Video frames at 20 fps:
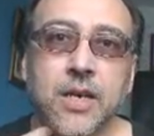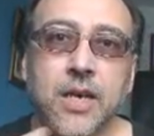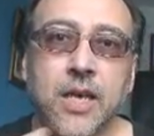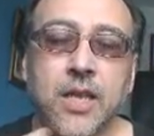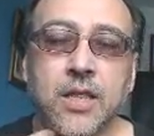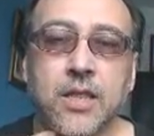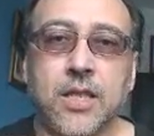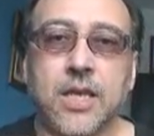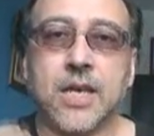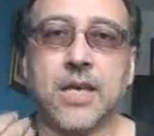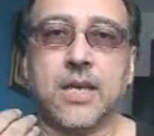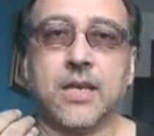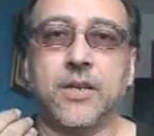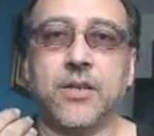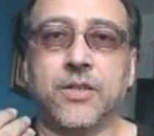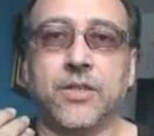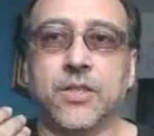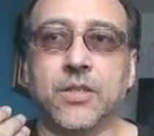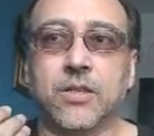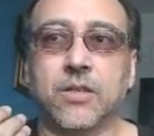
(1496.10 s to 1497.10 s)
and then
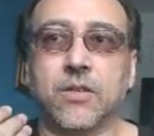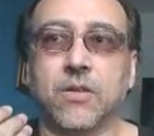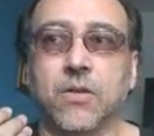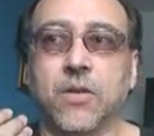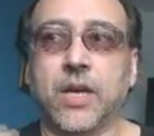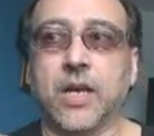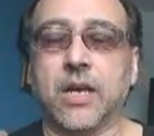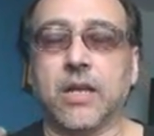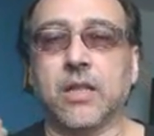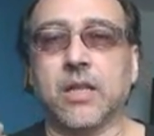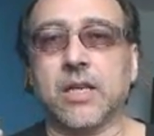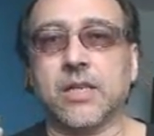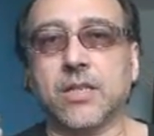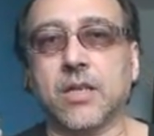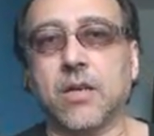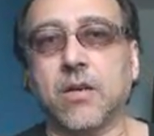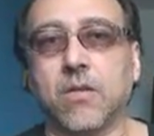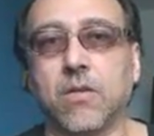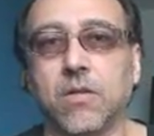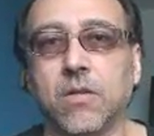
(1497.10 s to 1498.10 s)
you said, okay,
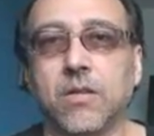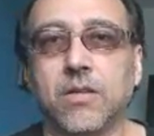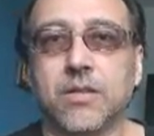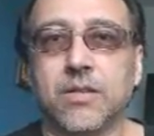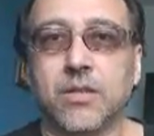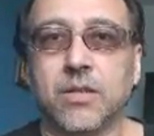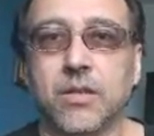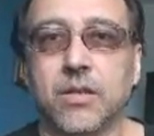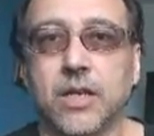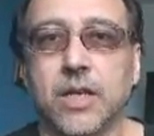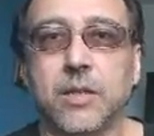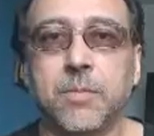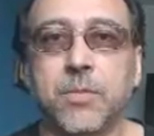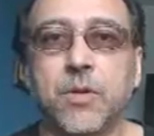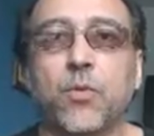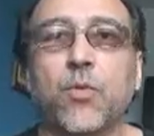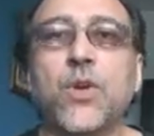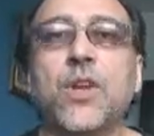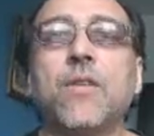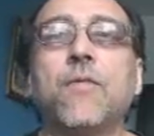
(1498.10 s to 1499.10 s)
classical, let
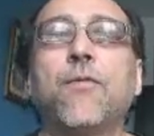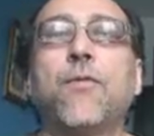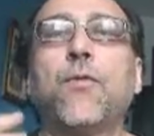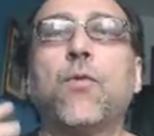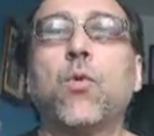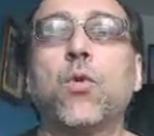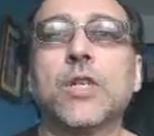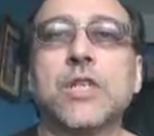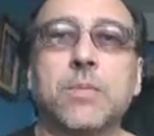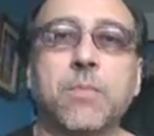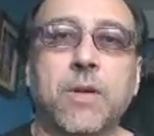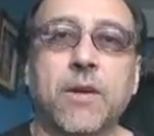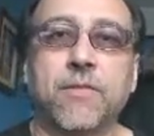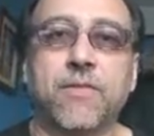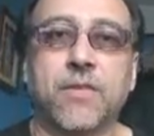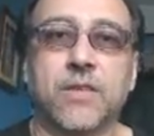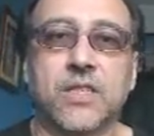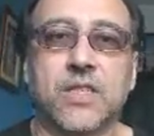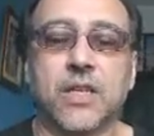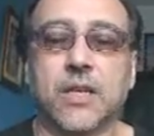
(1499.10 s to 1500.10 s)
me reinforce my
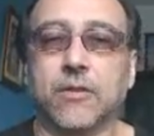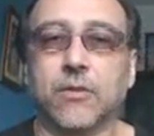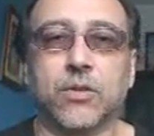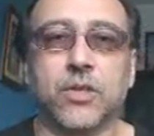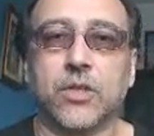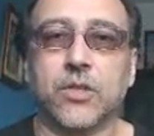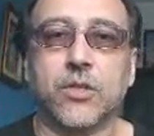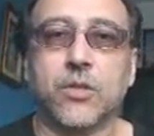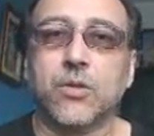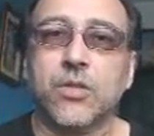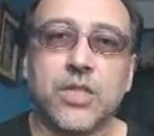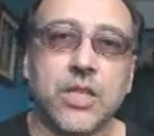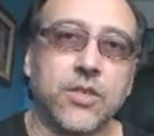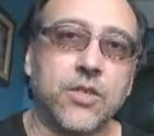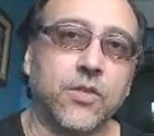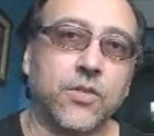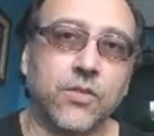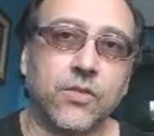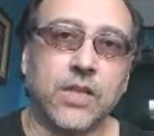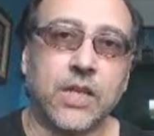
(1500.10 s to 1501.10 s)
falsetto. There's no
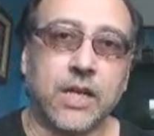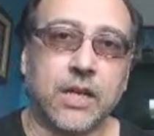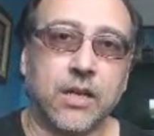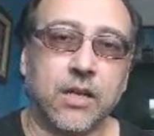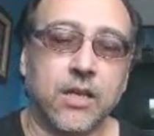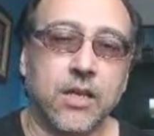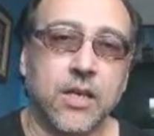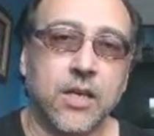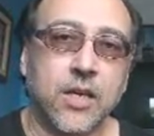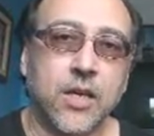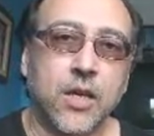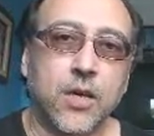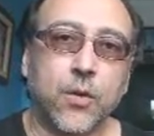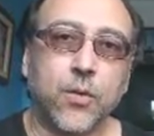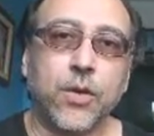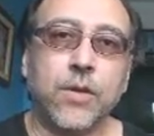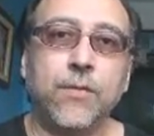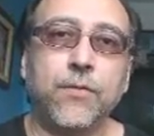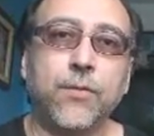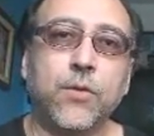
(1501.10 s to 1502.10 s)
such a thing.
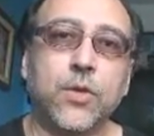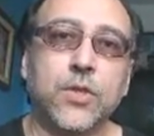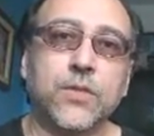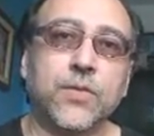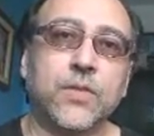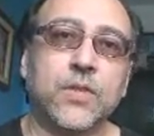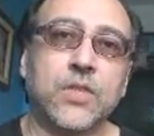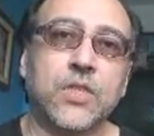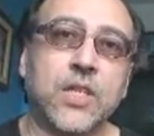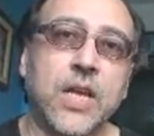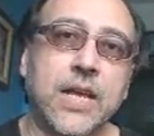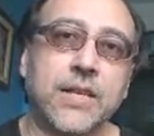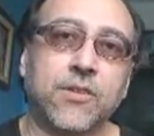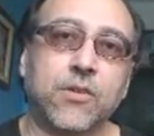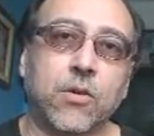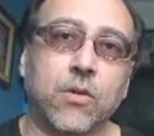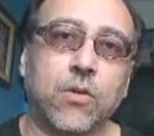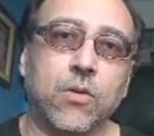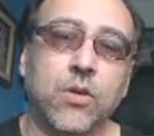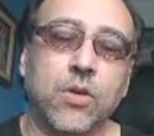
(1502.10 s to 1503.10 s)
Reinforced
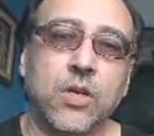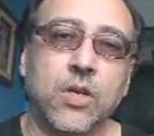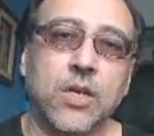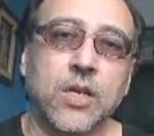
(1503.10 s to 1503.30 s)
falsetto